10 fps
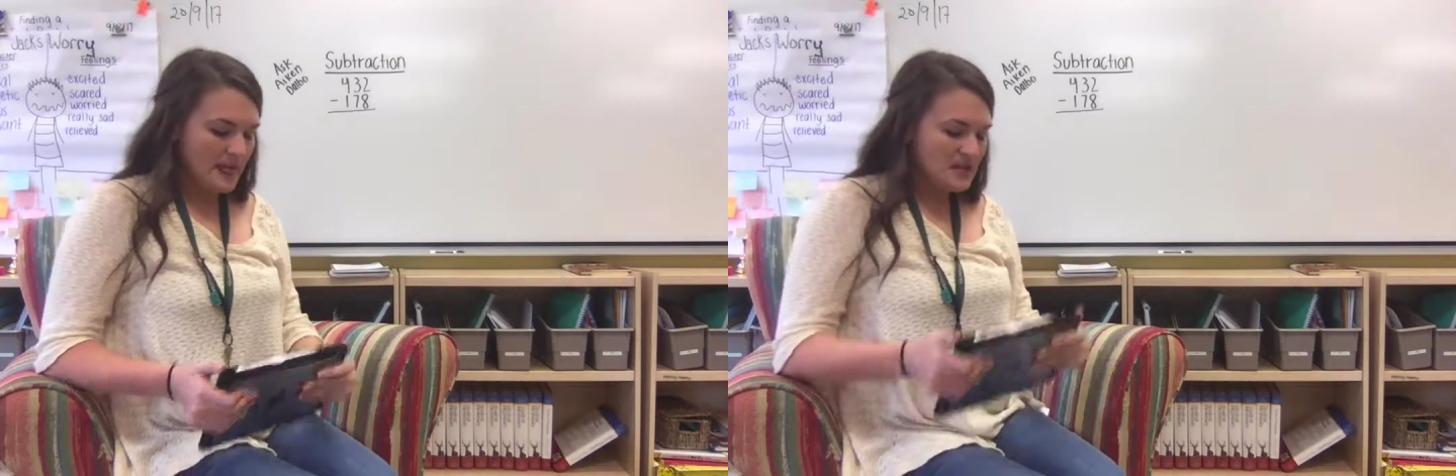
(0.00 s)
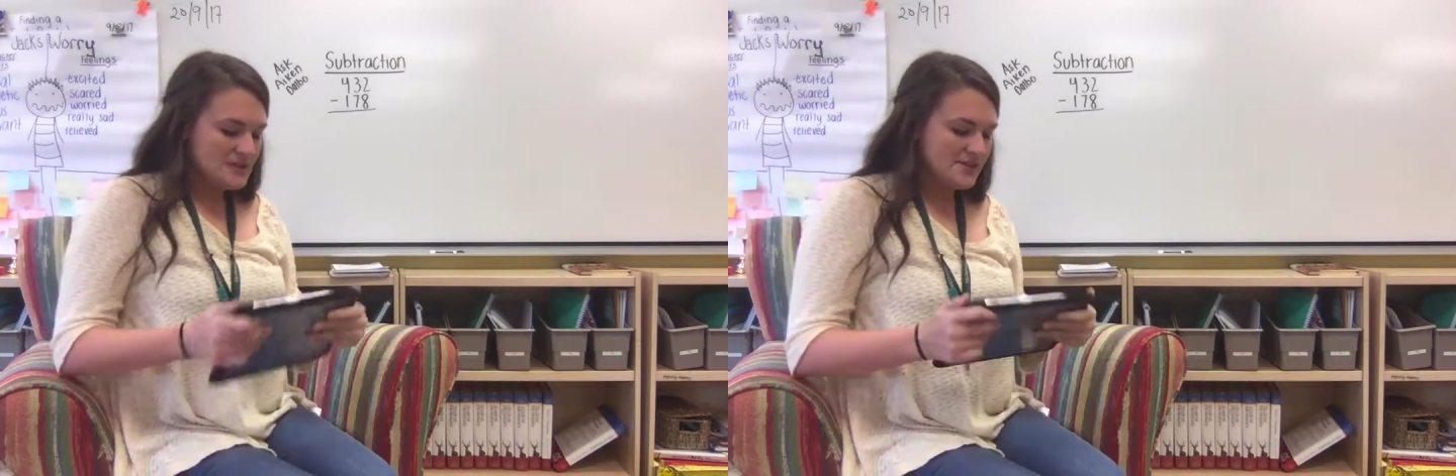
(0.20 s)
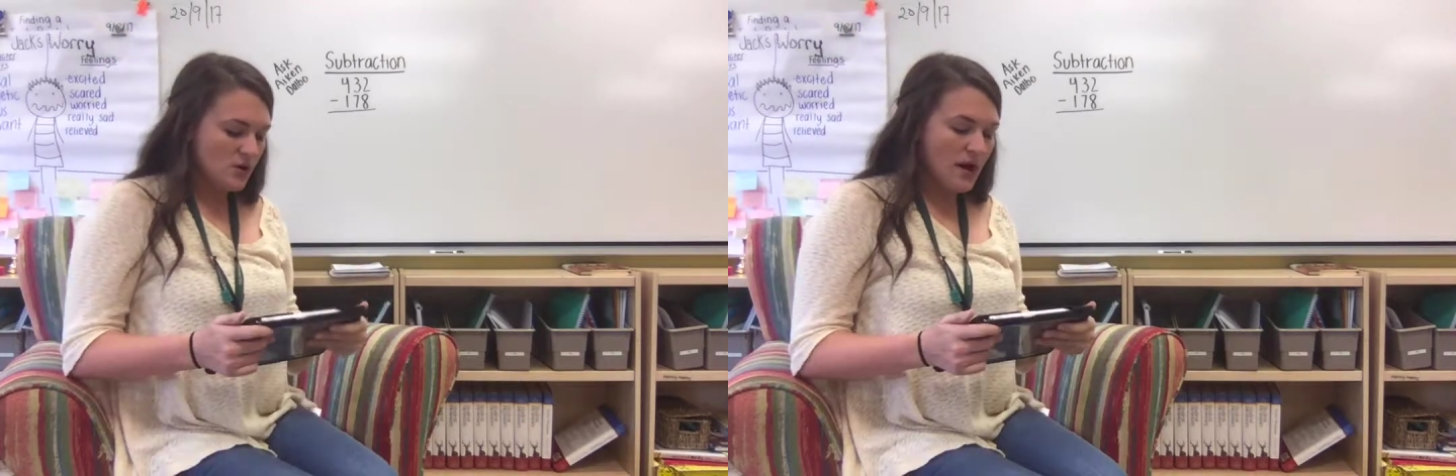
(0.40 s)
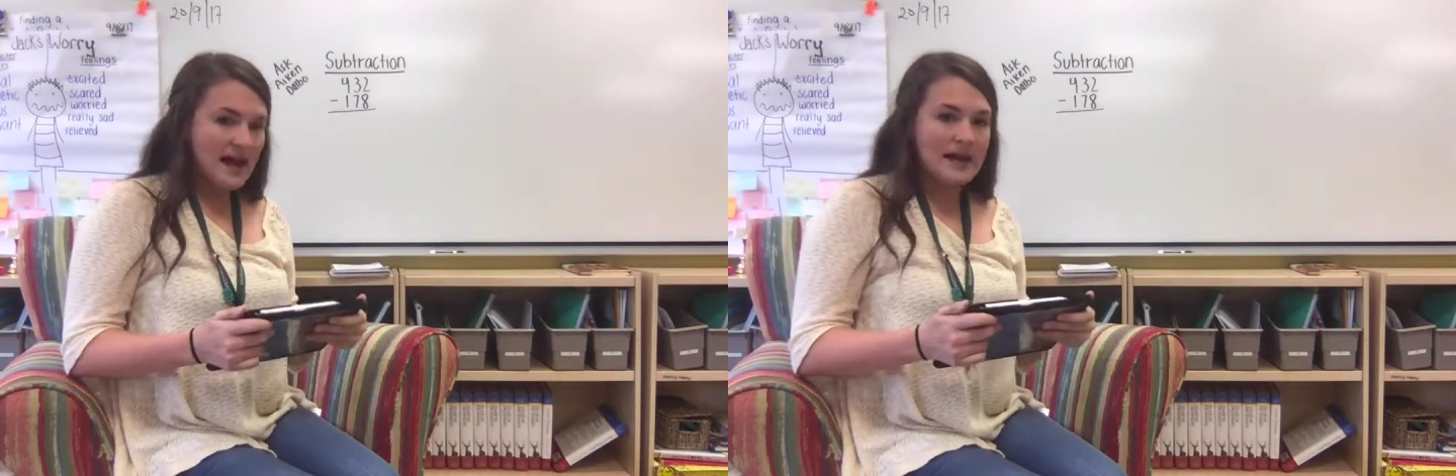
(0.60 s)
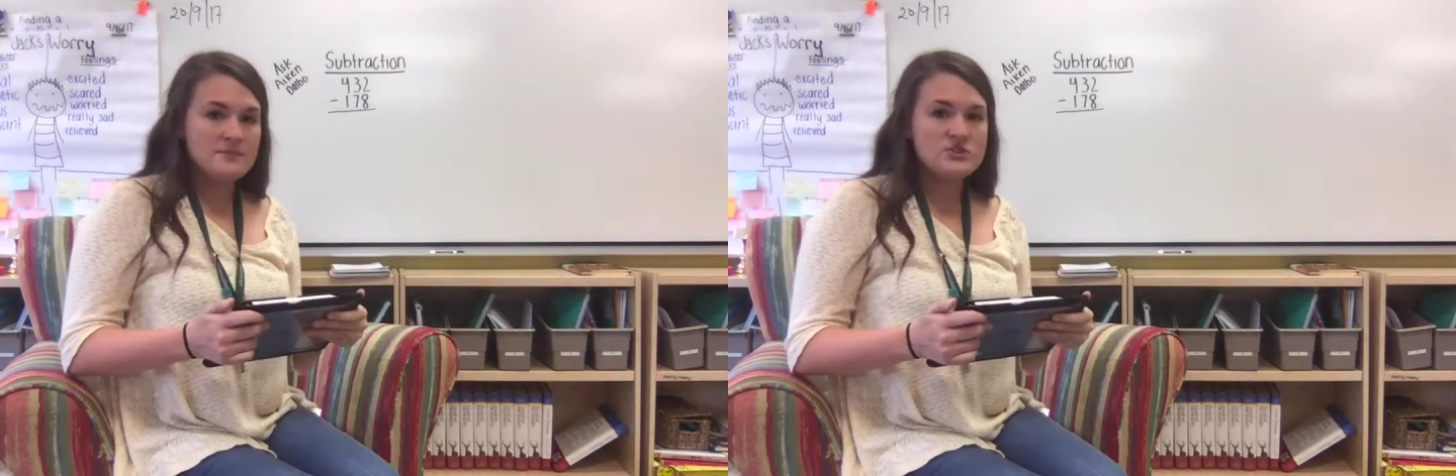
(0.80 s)
So
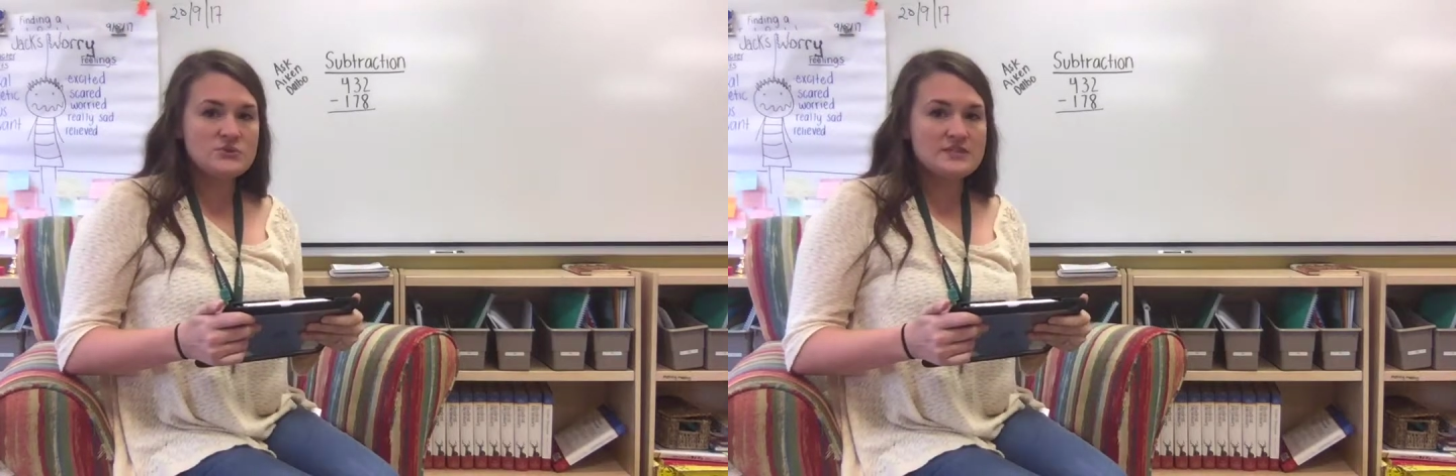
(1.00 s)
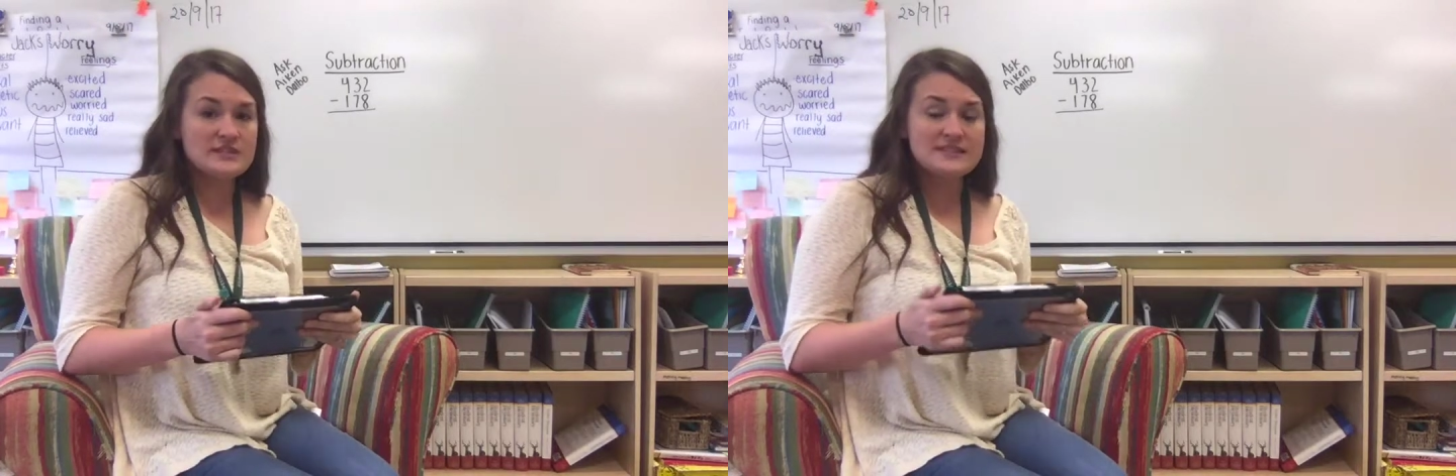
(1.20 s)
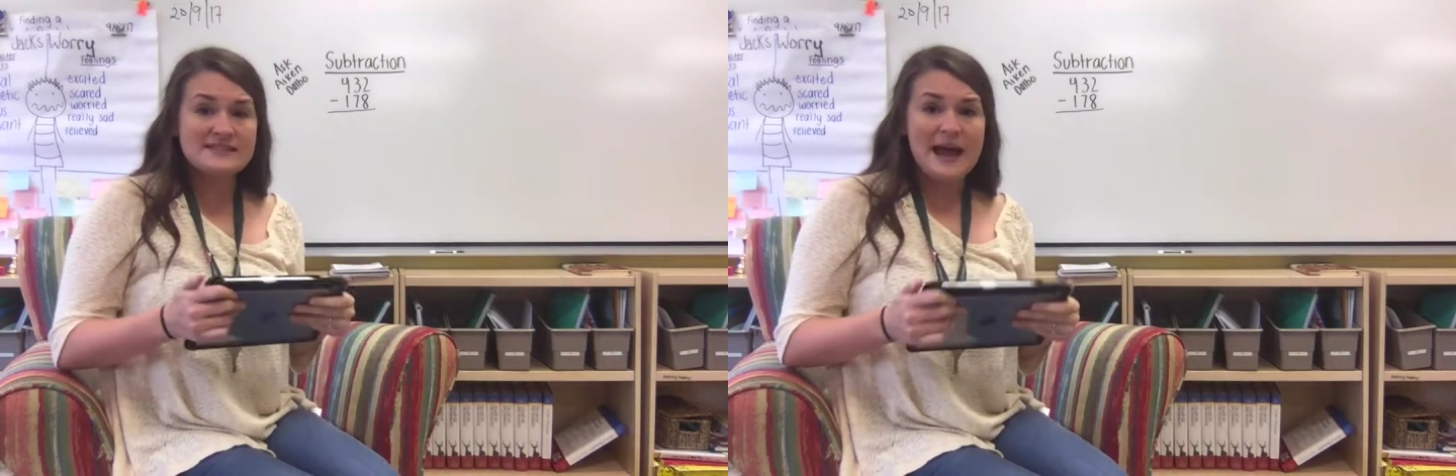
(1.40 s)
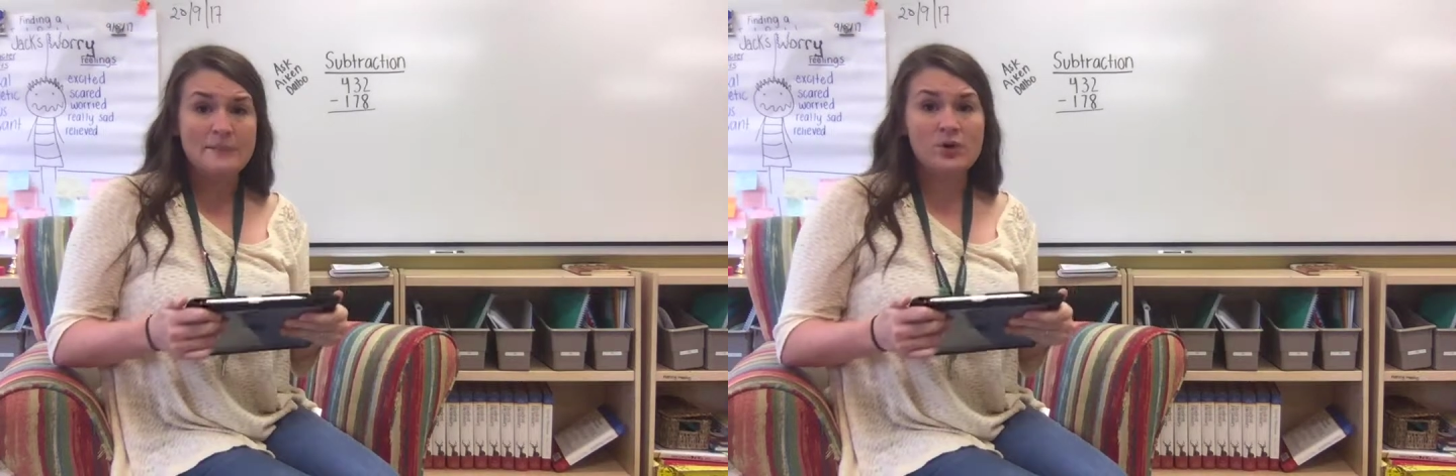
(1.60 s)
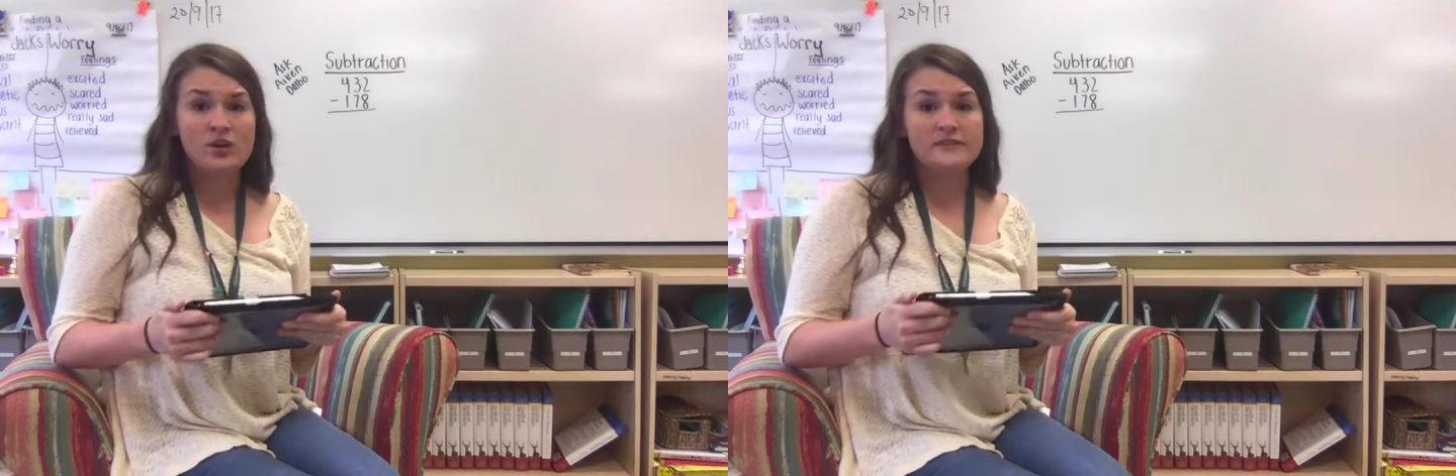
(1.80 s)
I'm using this
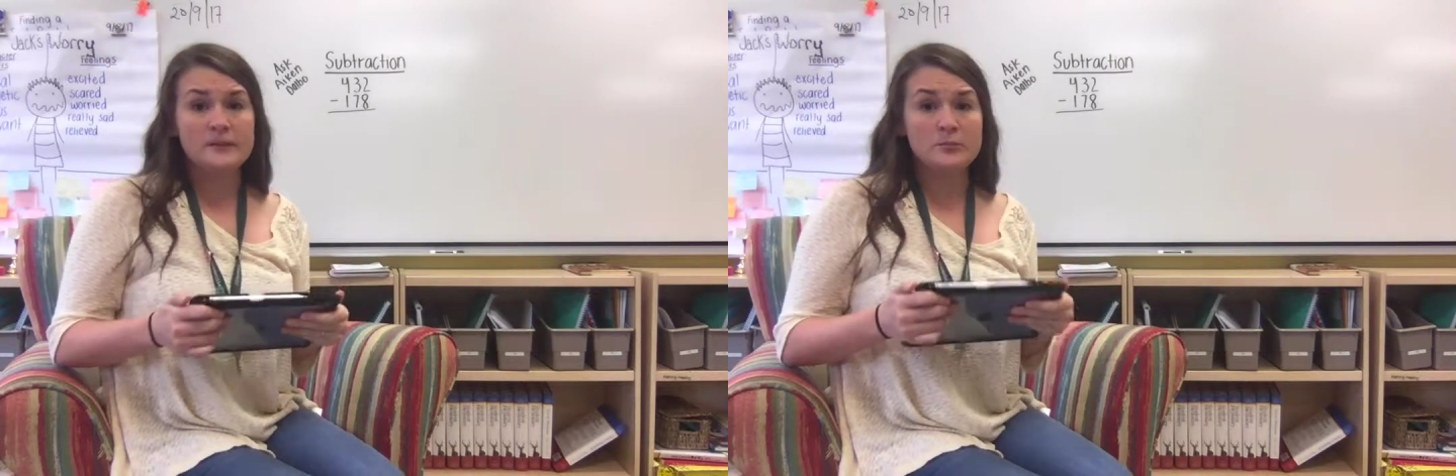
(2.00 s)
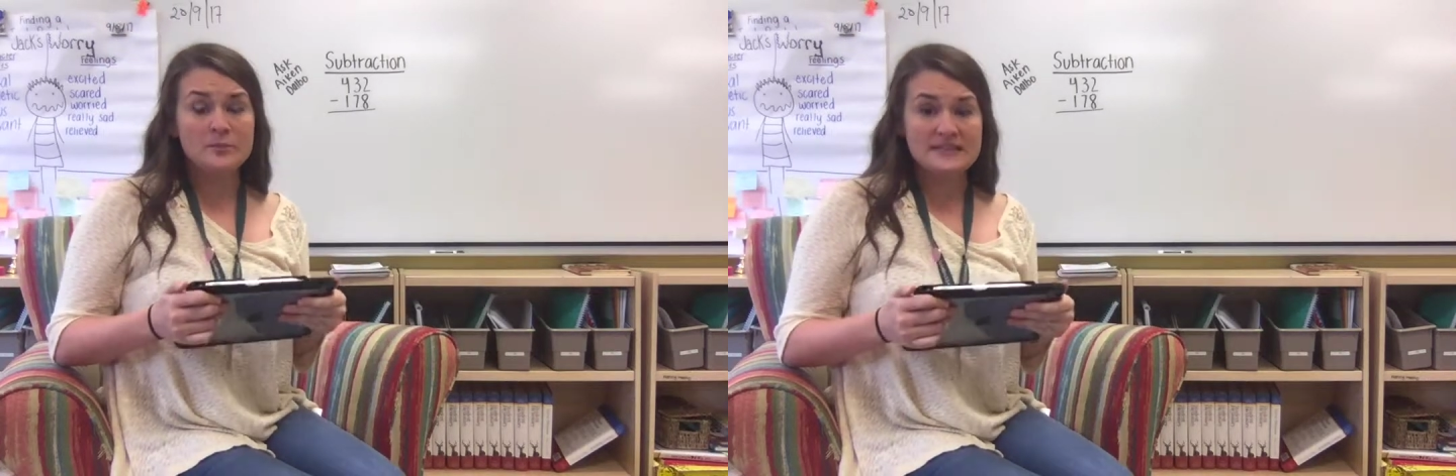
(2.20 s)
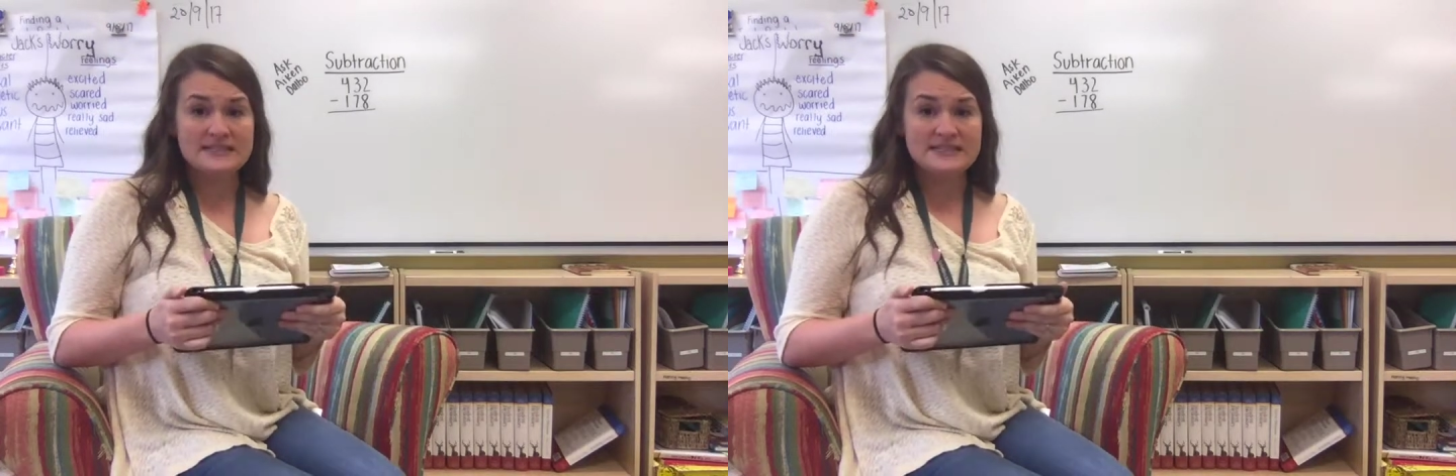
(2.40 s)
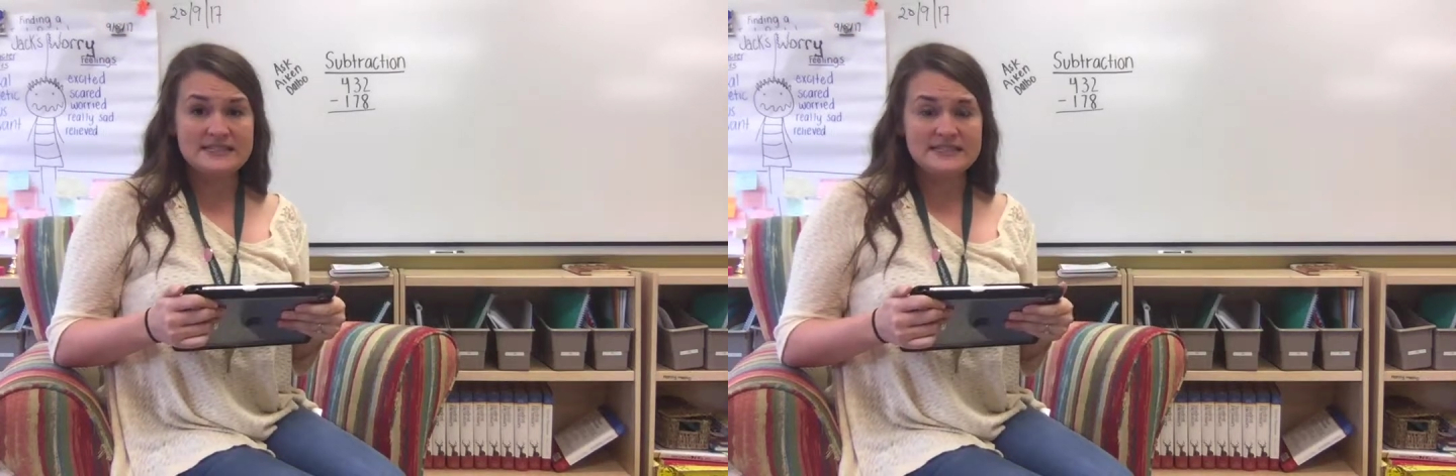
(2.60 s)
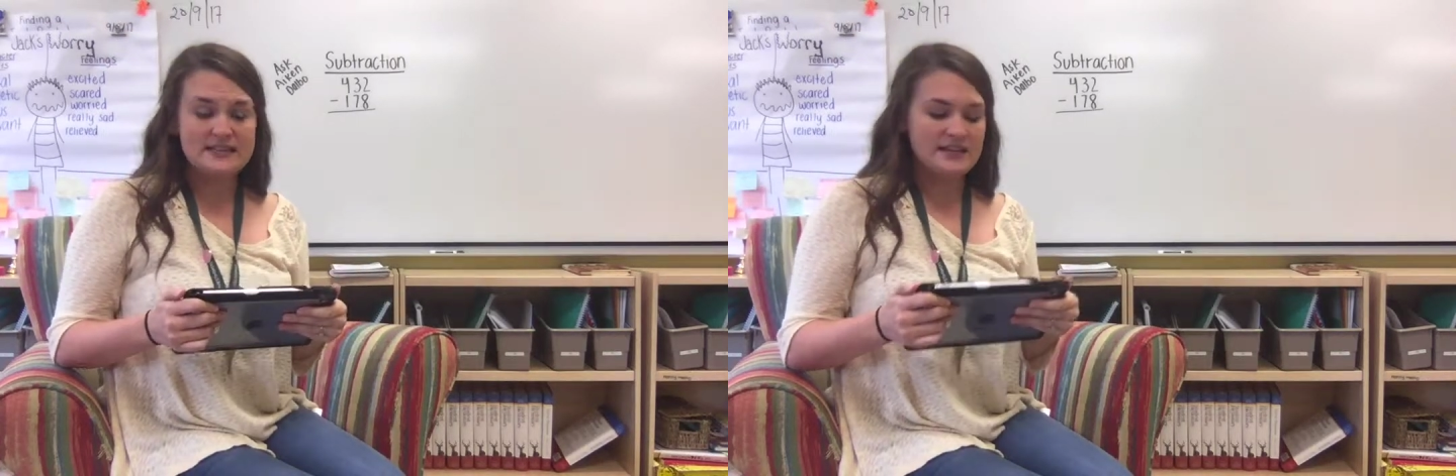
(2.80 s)
app called Number Pieces.